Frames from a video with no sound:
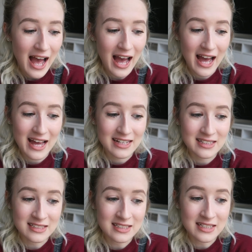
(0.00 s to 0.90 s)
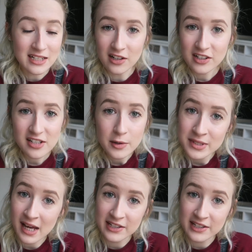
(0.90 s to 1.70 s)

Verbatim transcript: and last night was